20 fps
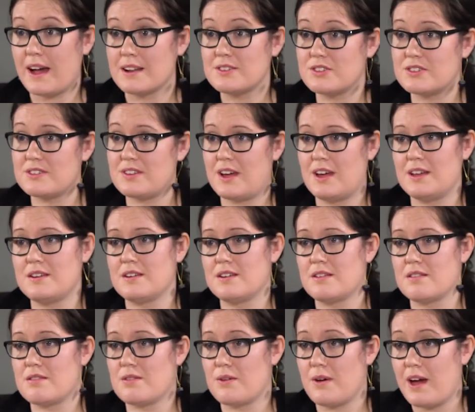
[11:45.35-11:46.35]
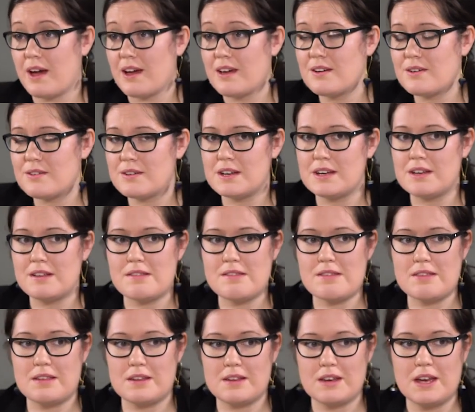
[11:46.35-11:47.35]
agitated and so angry
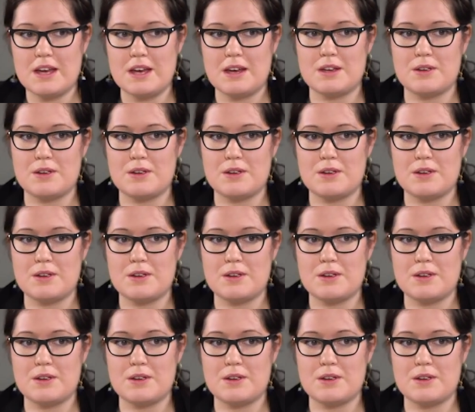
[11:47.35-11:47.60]
is that,